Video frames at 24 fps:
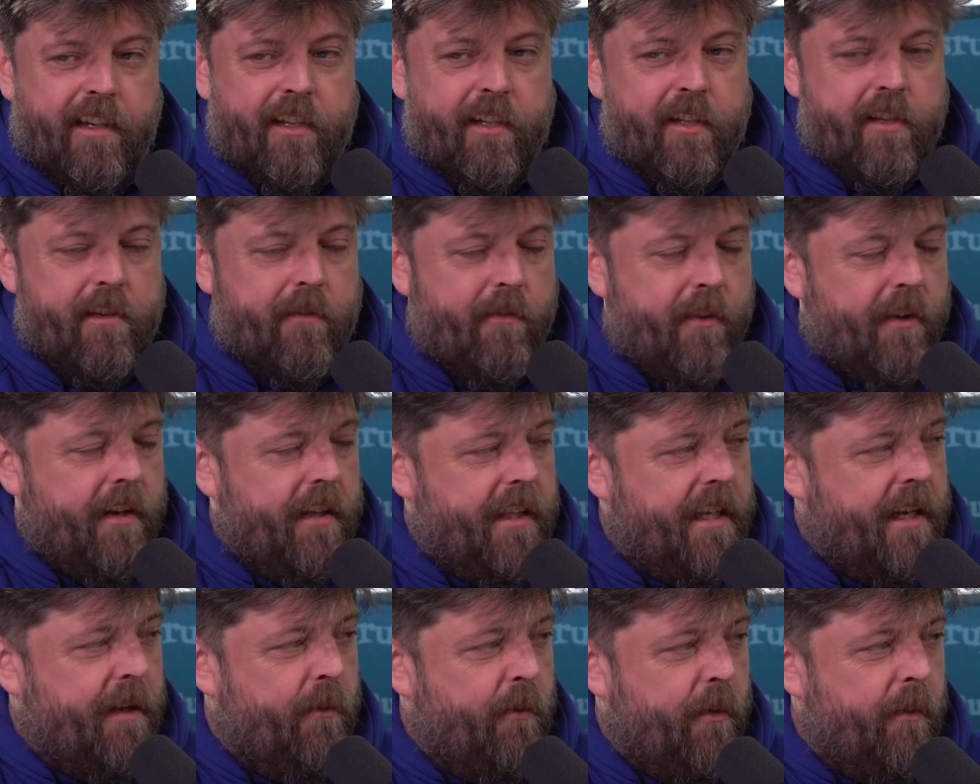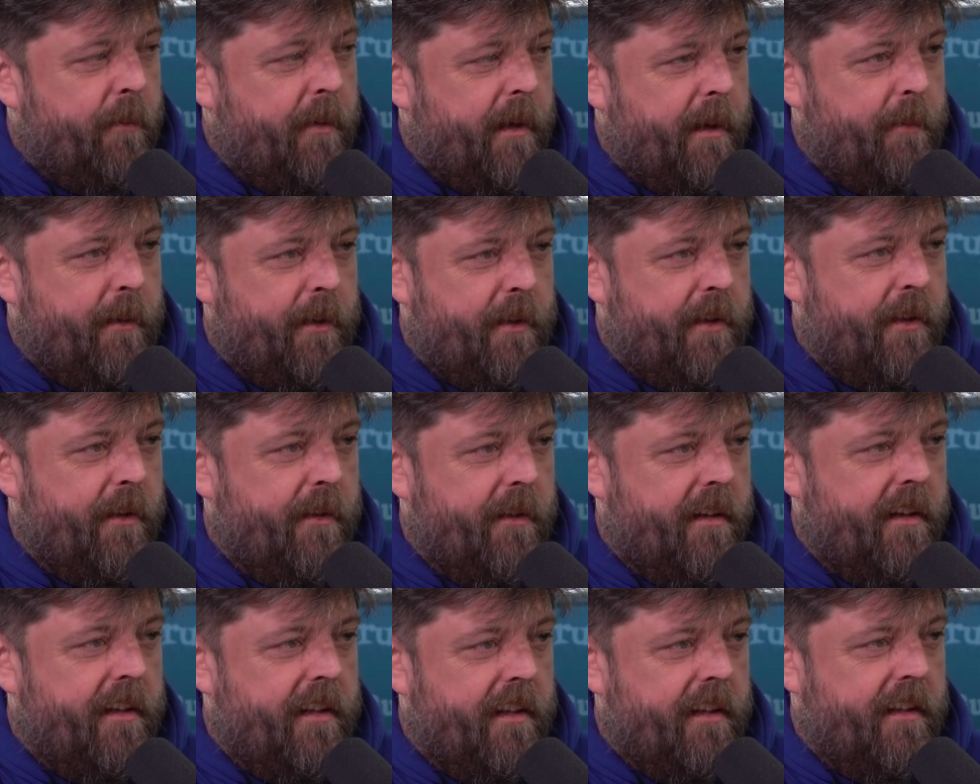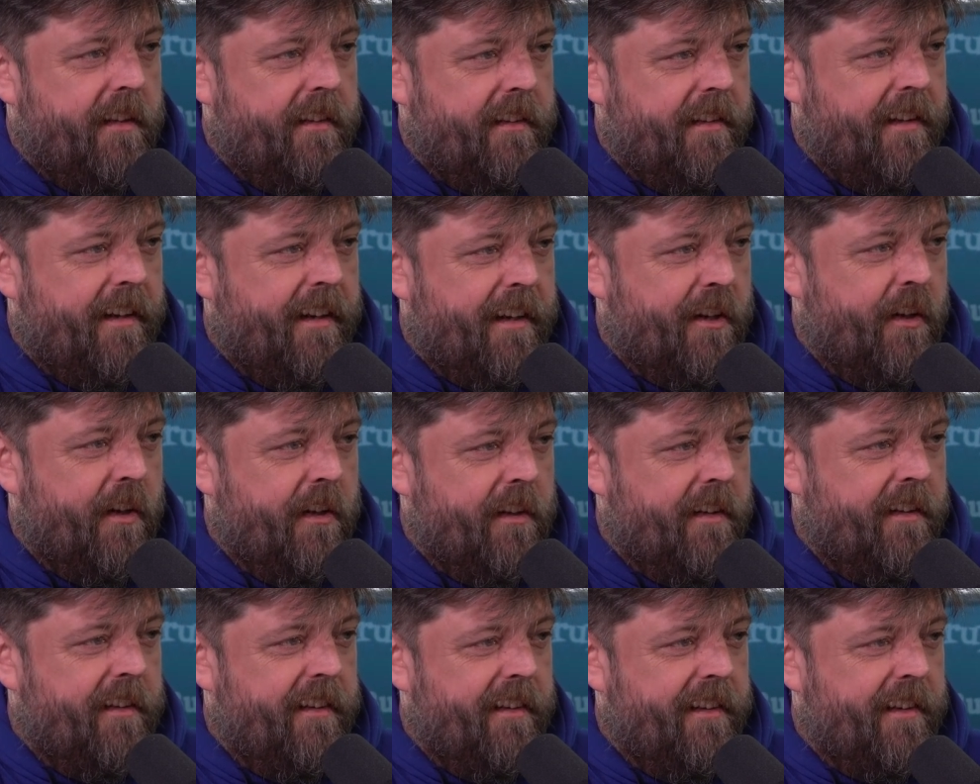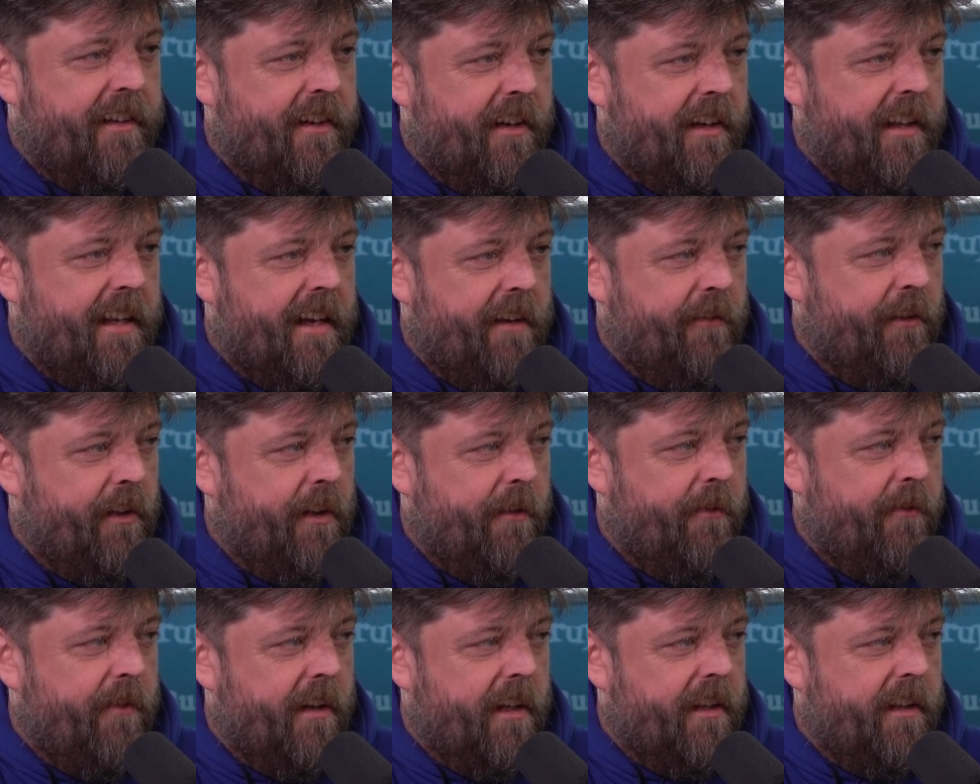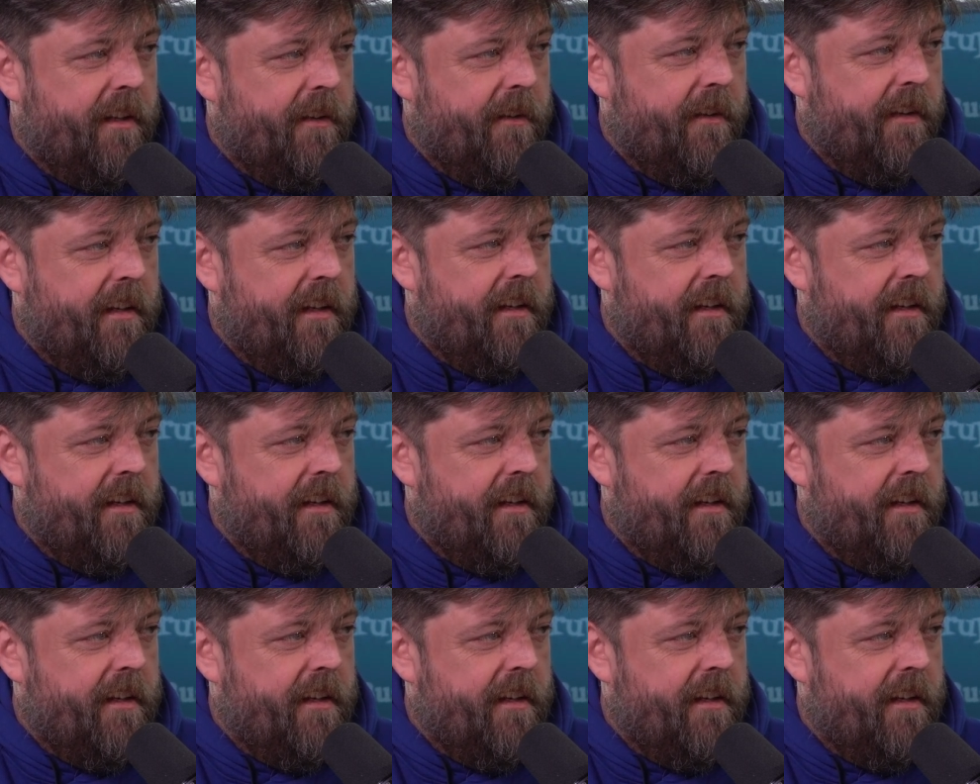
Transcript: find out what people are doing, and I kind of have a lot of fun doing